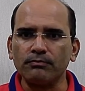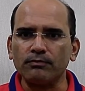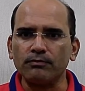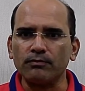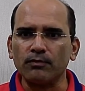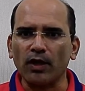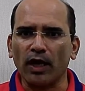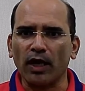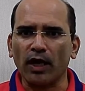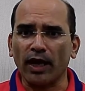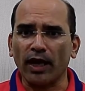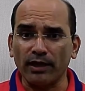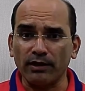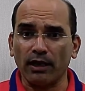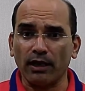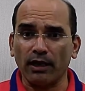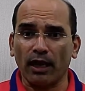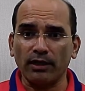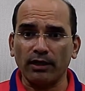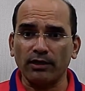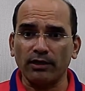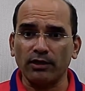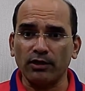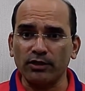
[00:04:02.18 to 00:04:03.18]

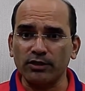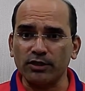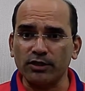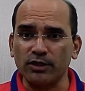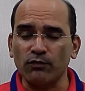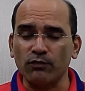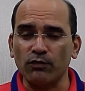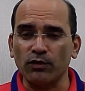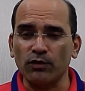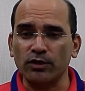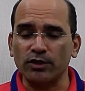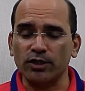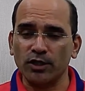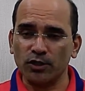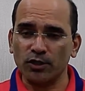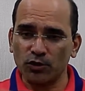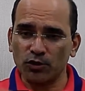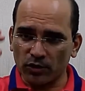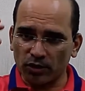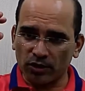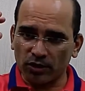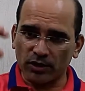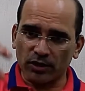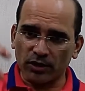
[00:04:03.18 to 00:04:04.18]
And the receiver sits
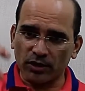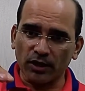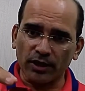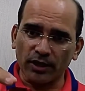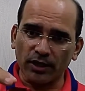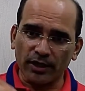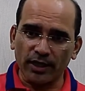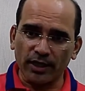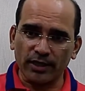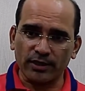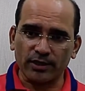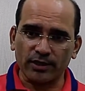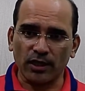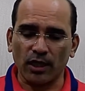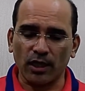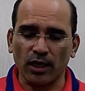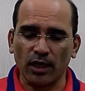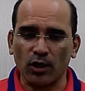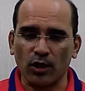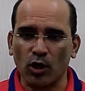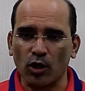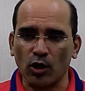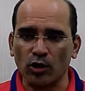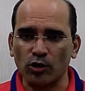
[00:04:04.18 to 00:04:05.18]
on the
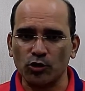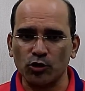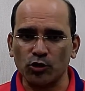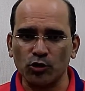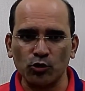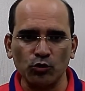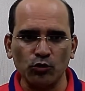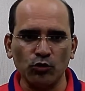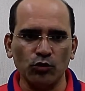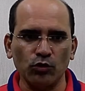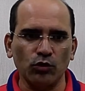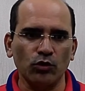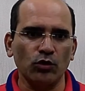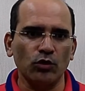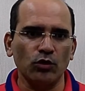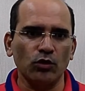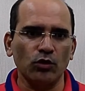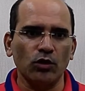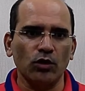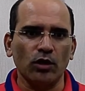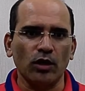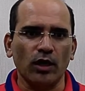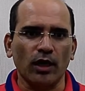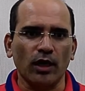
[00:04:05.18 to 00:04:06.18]
DSLR hot shoe.
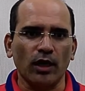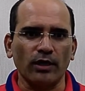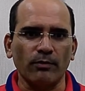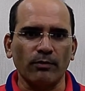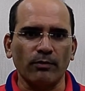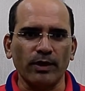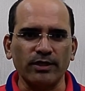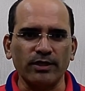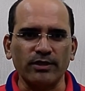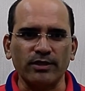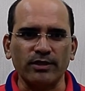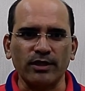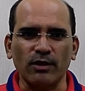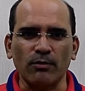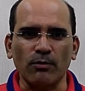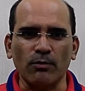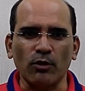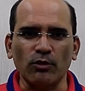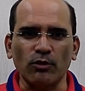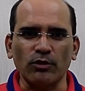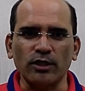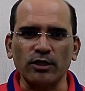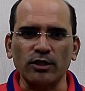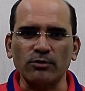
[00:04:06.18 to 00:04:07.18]
And the best thing
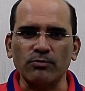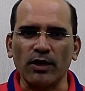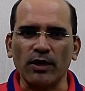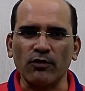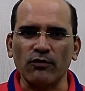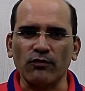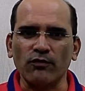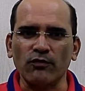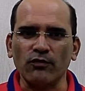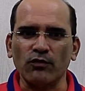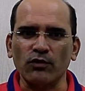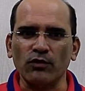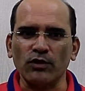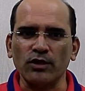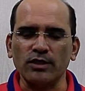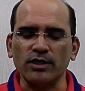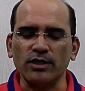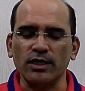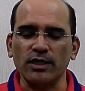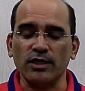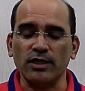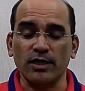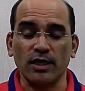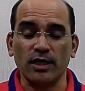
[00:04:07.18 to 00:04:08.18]
about this microphone is
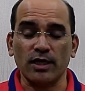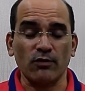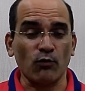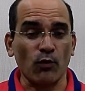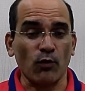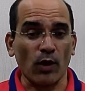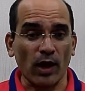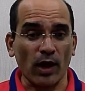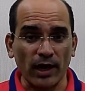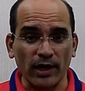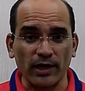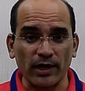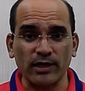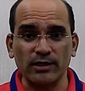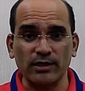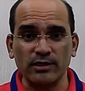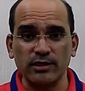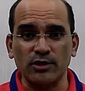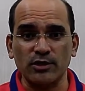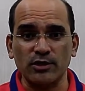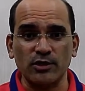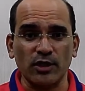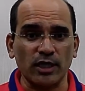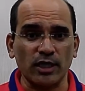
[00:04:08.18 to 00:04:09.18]
that it can
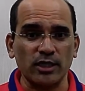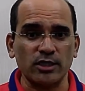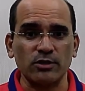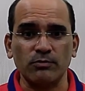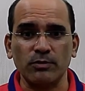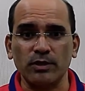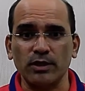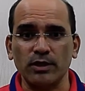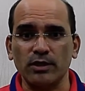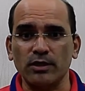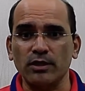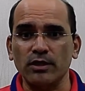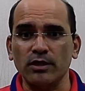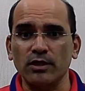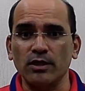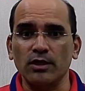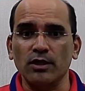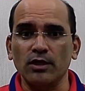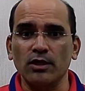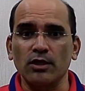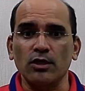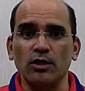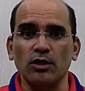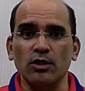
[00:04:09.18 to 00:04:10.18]
wirelessly transmit
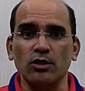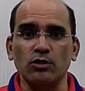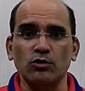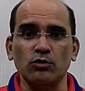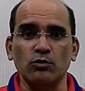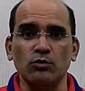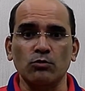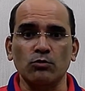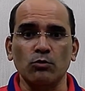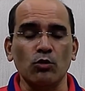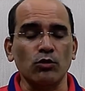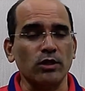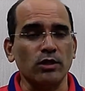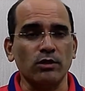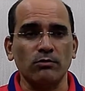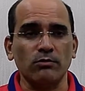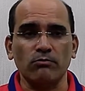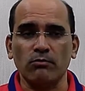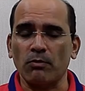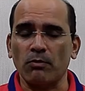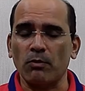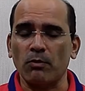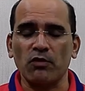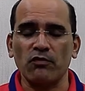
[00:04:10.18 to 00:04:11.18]
to more
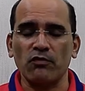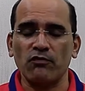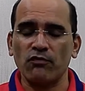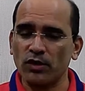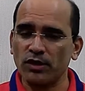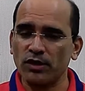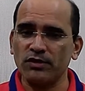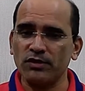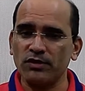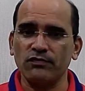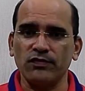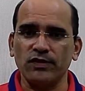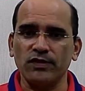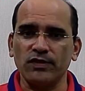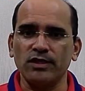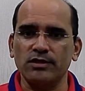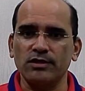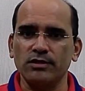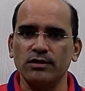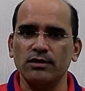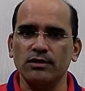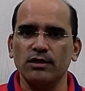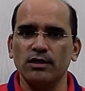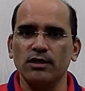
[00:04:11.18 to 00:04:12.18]
than about 40 feet
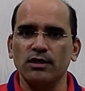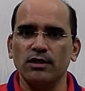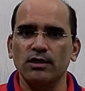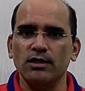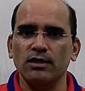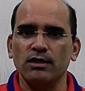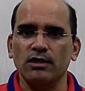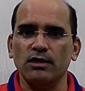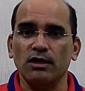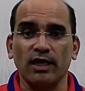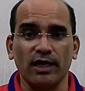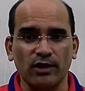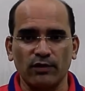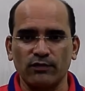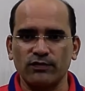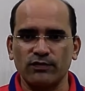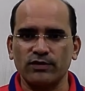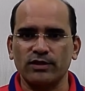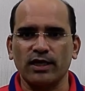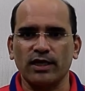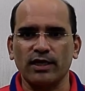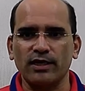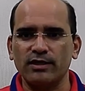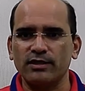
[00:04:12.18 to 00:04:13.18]
line of
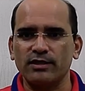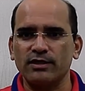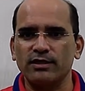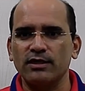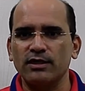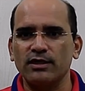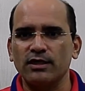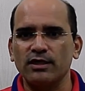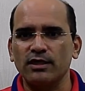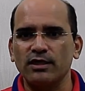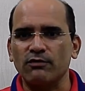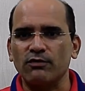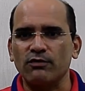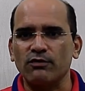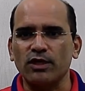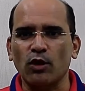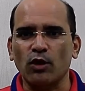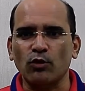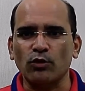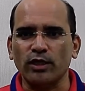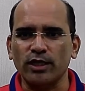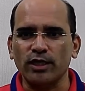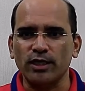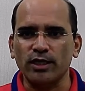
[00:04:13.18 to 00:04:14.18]
sight
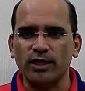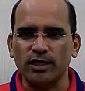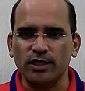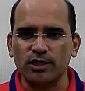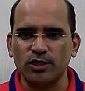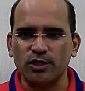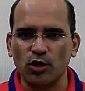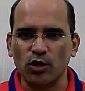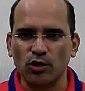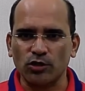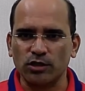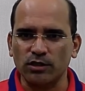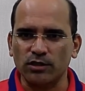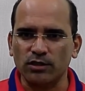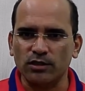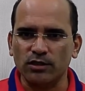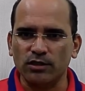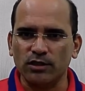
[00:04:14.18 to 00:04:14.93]
without any distortion